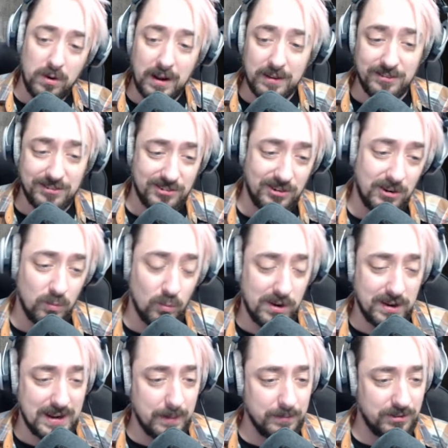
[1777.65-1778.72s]
uncertain when
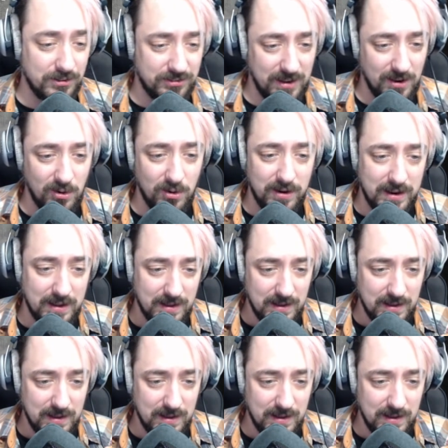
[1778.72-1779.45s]
it comes to Sayori.